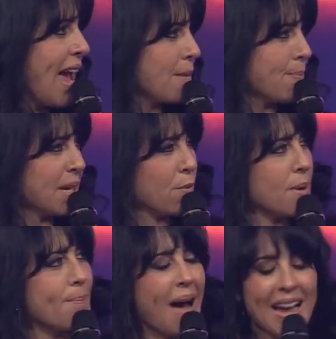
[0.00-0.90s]
and be
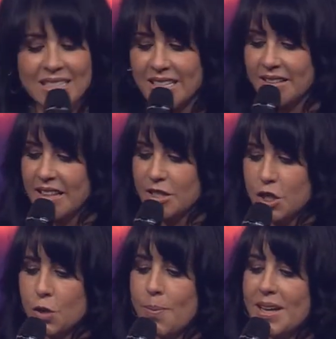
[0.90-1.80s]
reminded
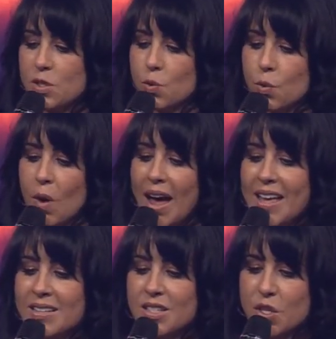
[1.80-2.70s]
that you must
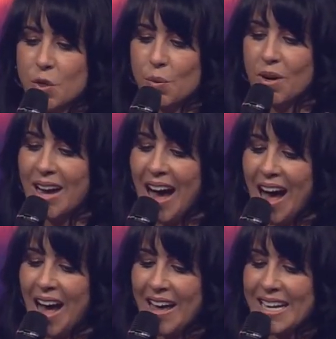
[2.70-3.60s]
run to
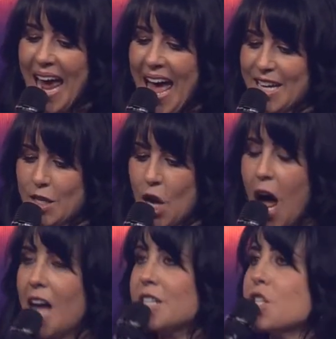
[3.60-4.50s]
God and
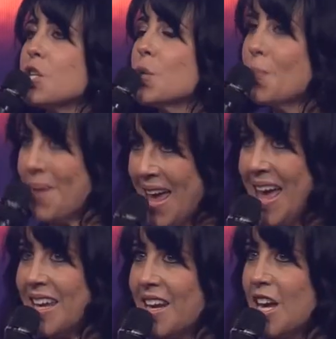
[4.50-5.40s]
not to
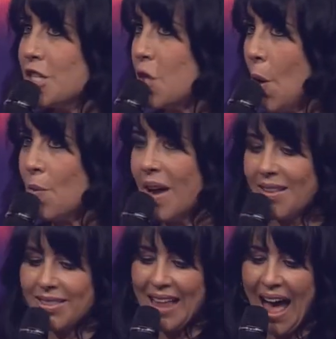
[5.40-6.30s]
men. Don't
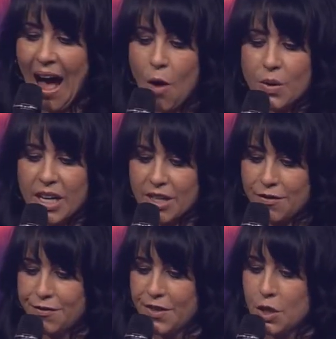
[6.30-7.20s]
allow
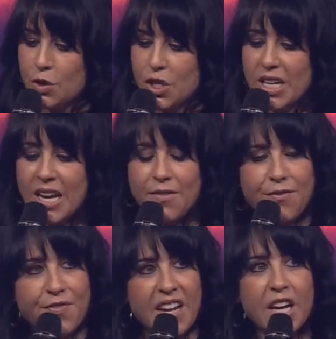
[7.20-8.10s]
confusion and
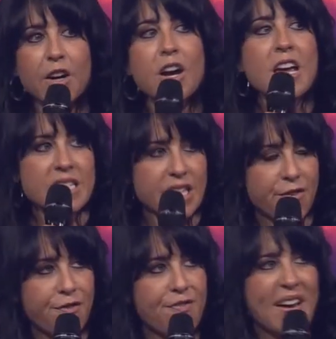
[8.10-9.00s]
fear to
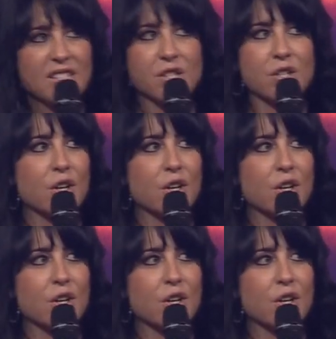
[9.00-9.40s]
fester